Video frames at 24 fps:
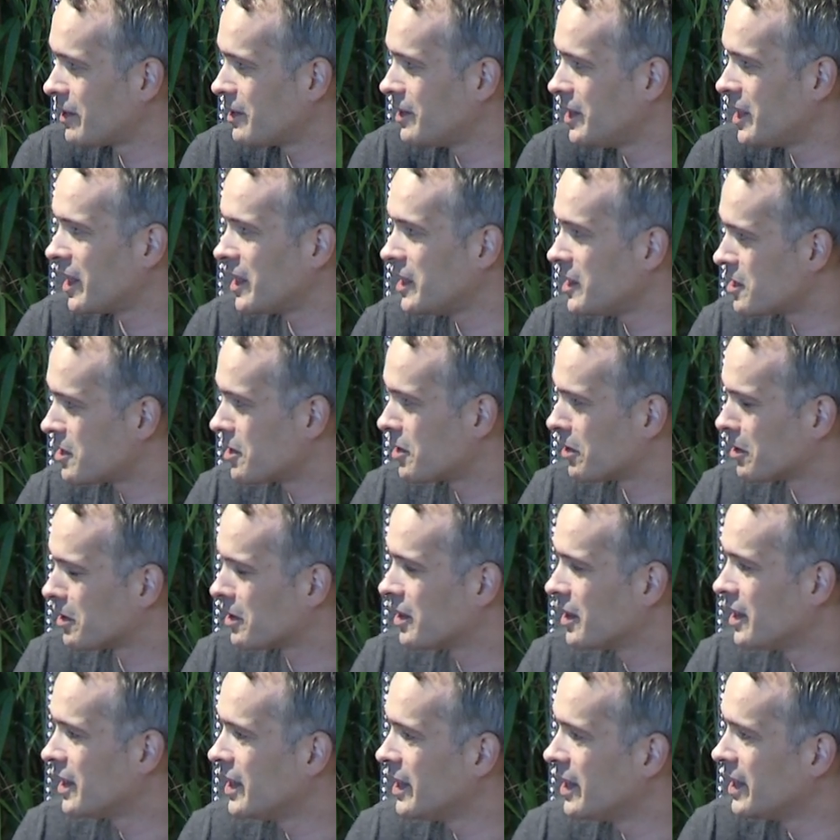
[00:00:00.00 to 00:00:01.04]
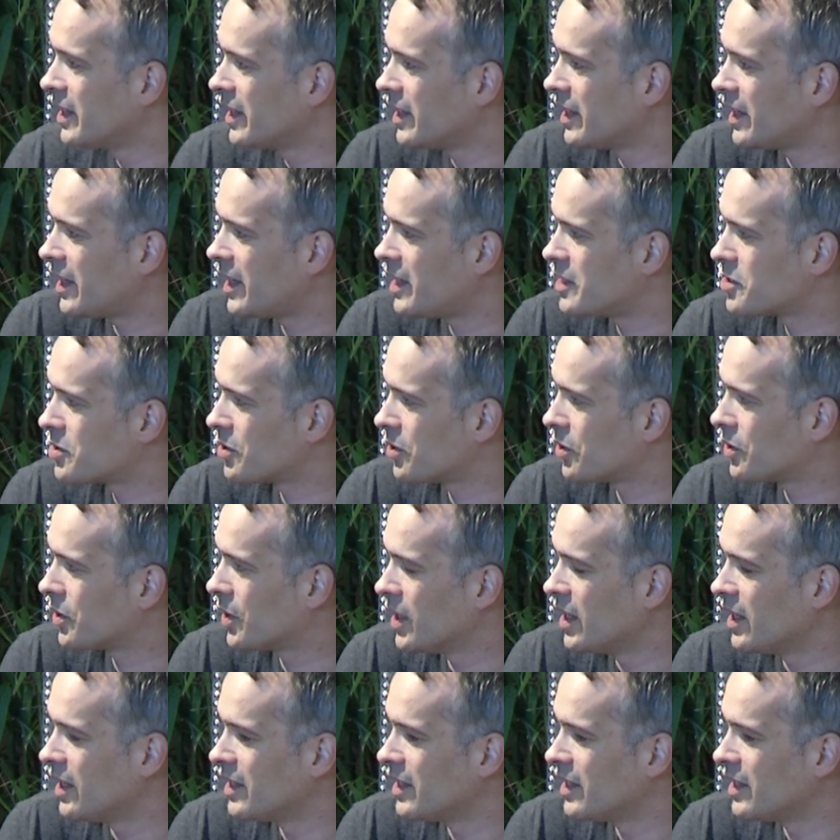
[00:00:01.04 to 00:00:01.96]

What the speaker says: near instant and so on.